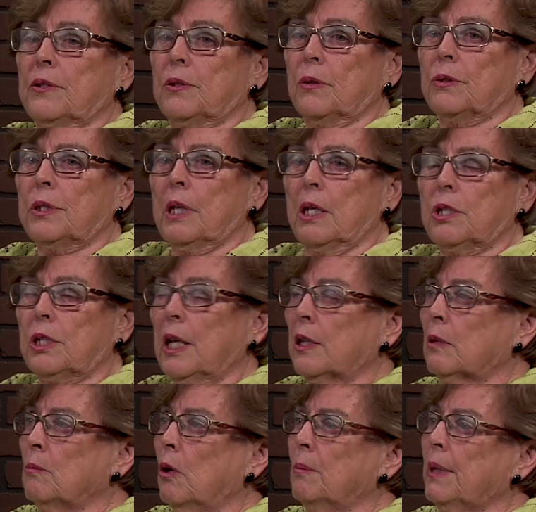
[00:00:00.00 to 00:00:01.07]
association at
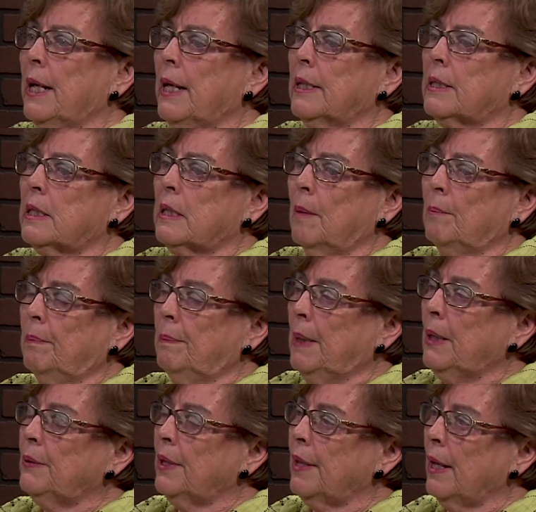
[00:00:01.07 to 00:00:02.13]
the moment has
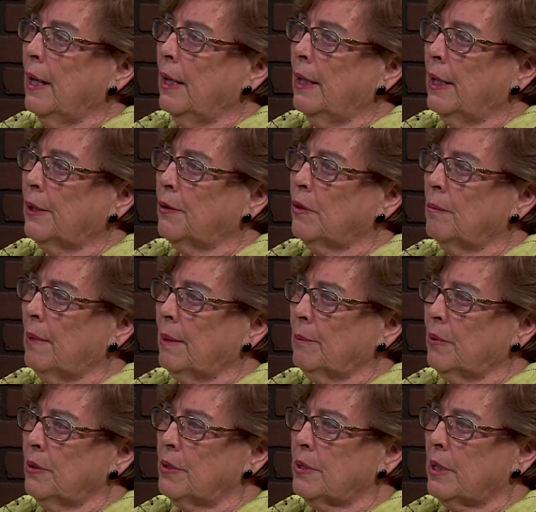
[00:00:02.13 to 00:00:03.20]
about 100
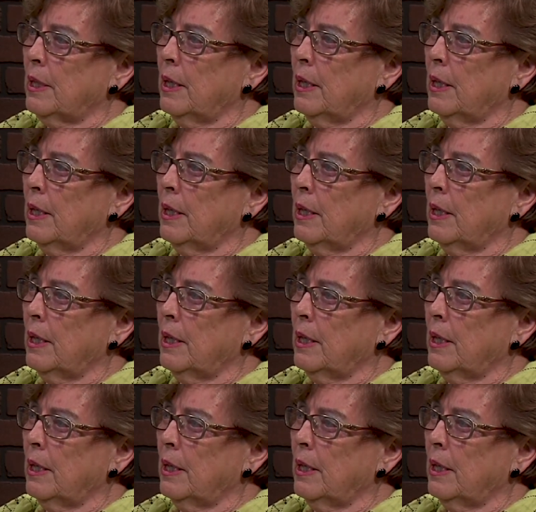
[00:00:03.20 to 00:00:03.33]
members.